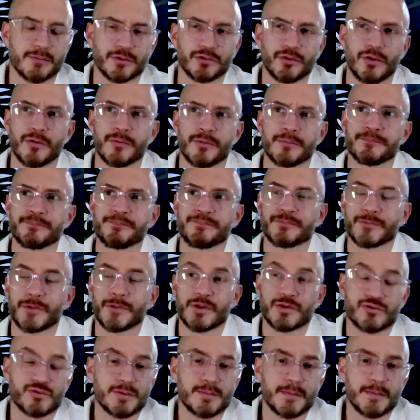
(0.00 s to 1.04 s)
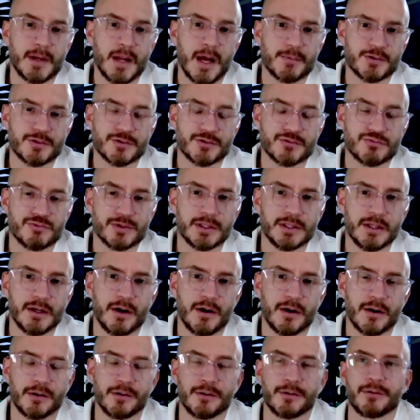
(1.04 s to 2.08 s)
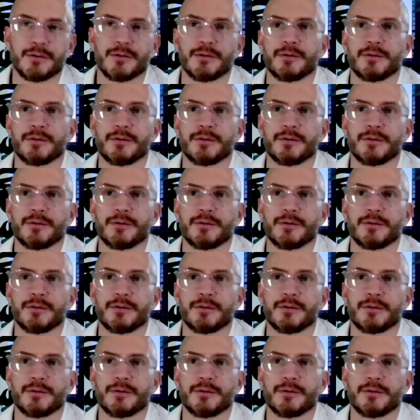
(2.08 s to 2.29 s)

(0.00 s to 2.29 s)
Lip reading: So treatment options really are